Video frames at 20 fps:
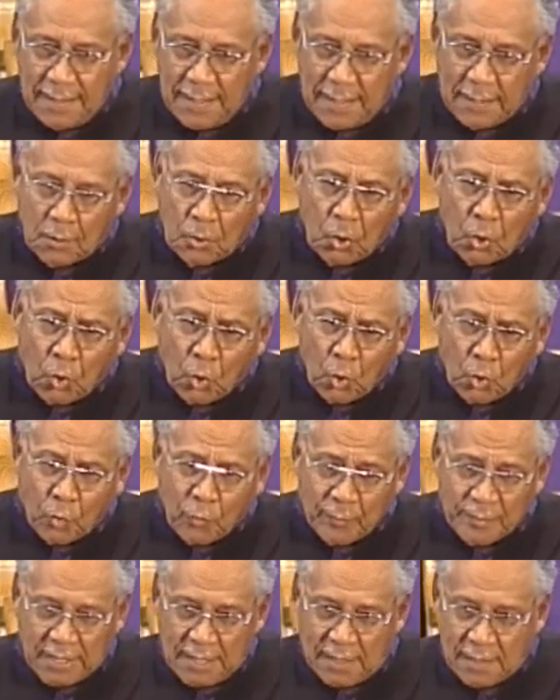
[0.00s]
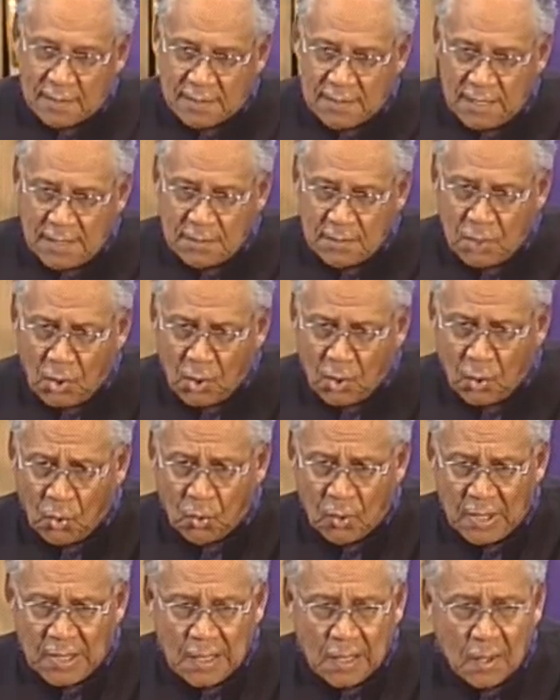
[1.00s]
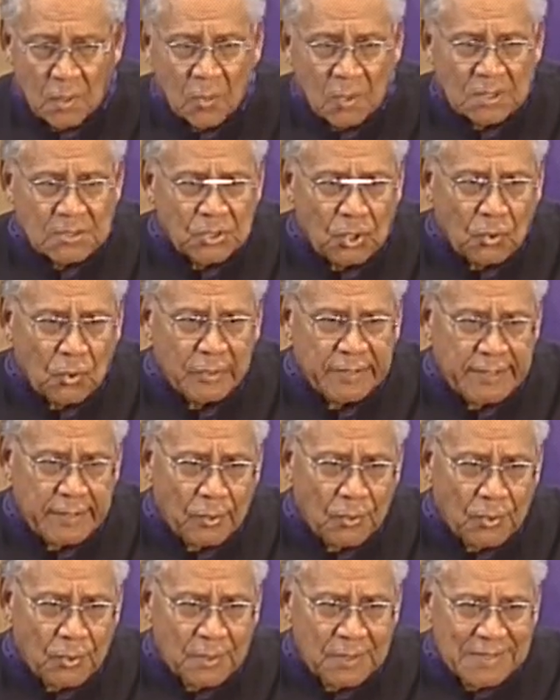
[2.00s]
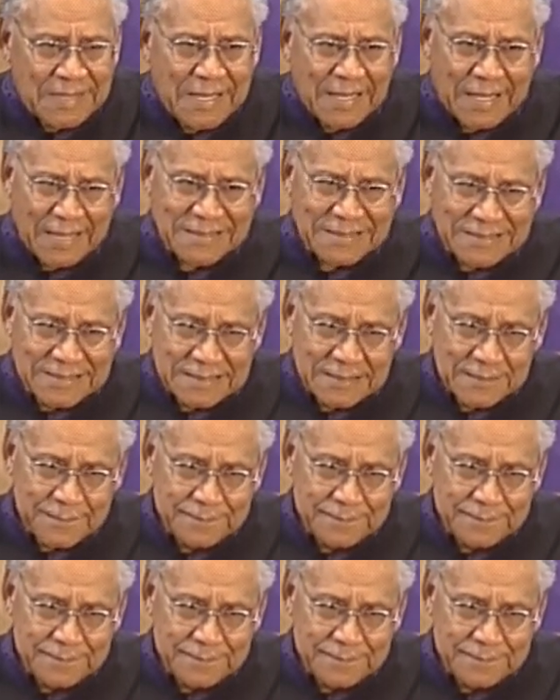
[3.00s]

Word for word: at home and they know what's going on next.